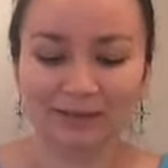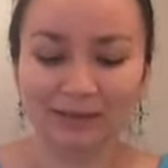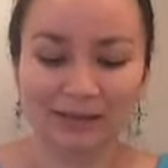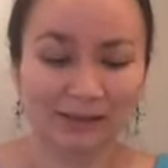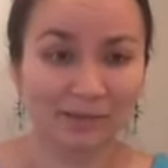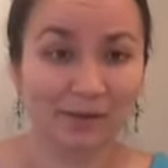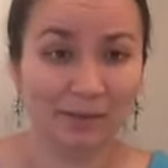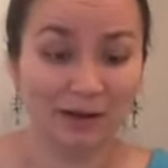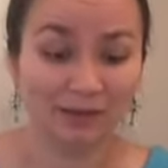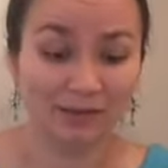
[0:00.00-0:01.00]
Like, is it my
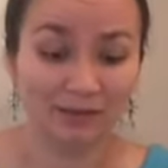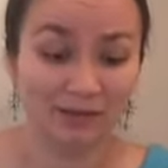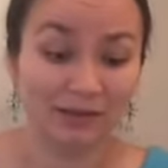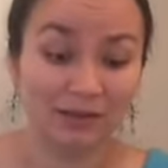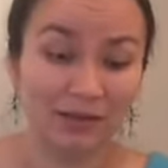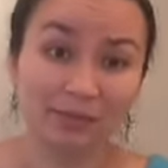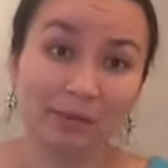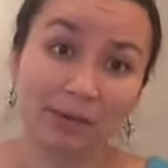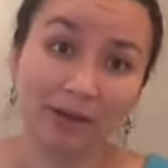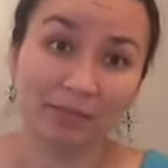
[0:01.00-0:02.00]
belly, or is it just my
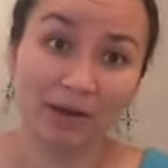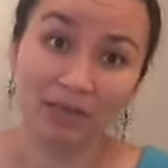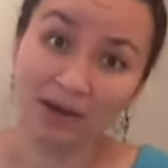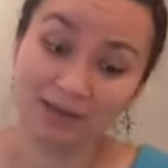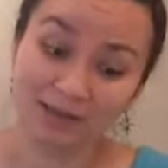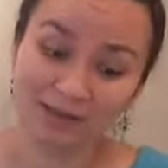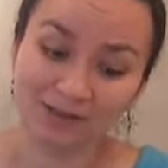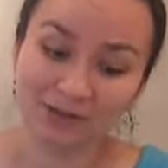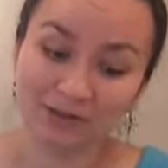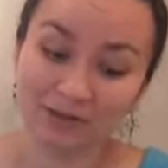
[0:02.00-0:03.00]
butt and my thighs that's
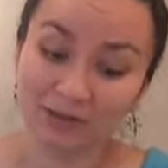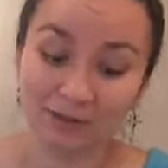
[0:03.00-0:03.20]
growing,